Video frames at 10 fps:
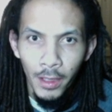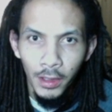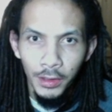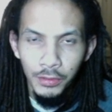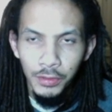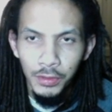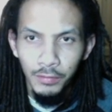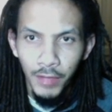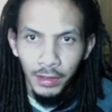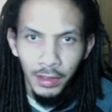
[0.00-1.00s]
due to the
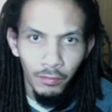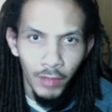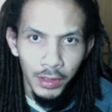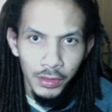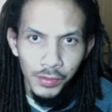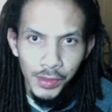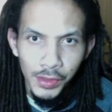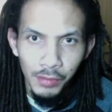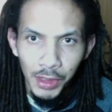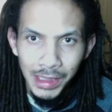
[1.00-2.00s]
fact that it ran into it so
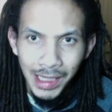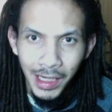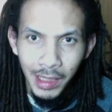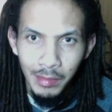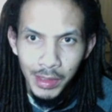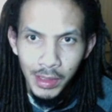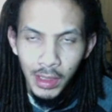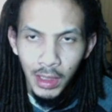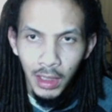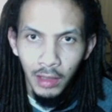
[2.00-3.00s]
many times,
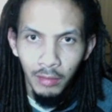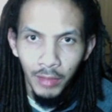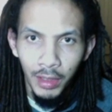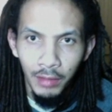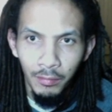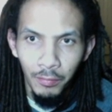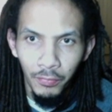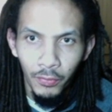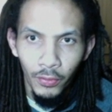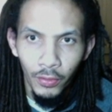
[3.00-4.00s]
and
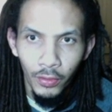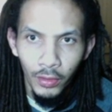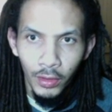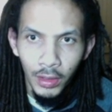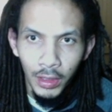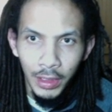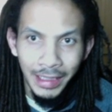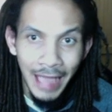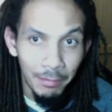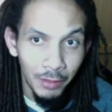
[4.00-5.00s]
before it
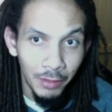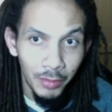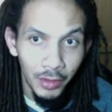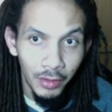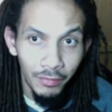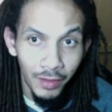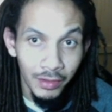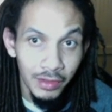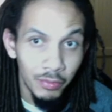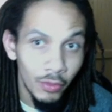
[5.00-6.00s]
gapped up here, it found
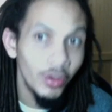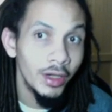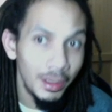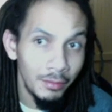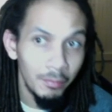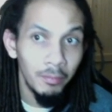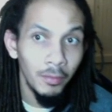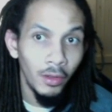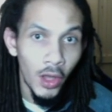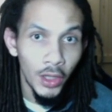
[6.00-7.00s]
support and
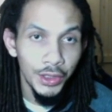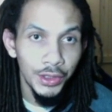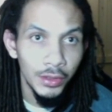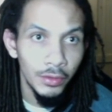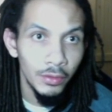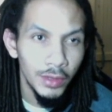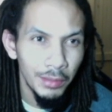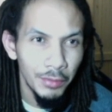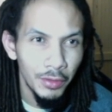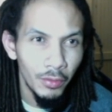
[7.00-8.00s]
launched. So
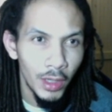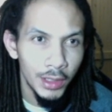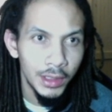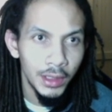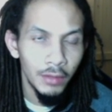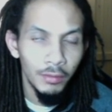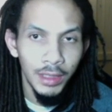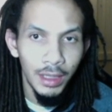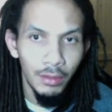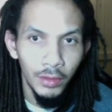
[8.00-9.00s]
something to watch there with
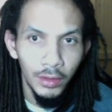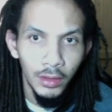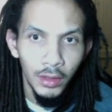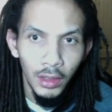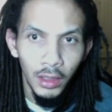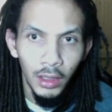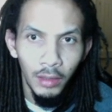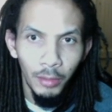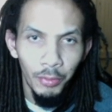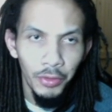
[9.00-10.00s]
that one. I'm
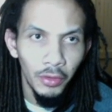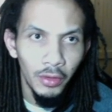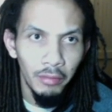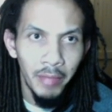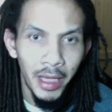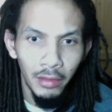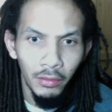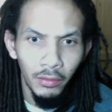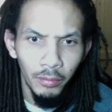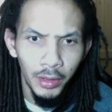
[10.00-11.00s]
going to look back a
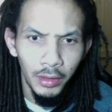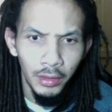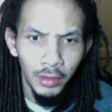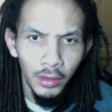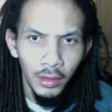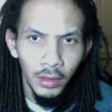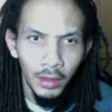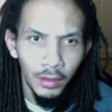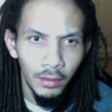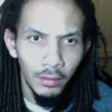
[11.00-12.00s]
little bit and
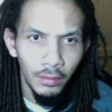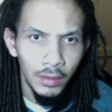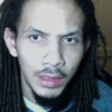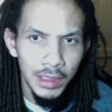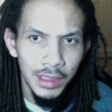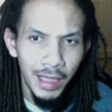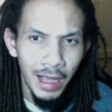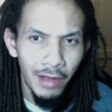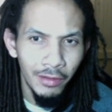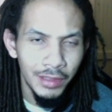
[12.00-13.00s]
see
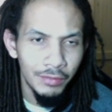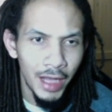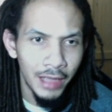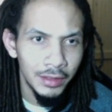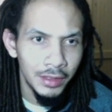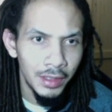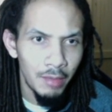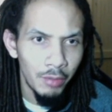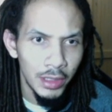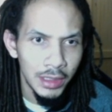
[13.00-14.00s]
how it's reacted to that
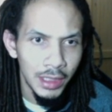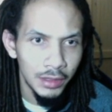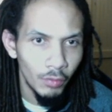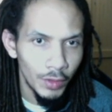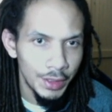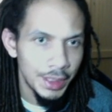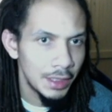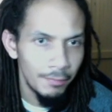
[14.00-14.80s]
price action. Once again,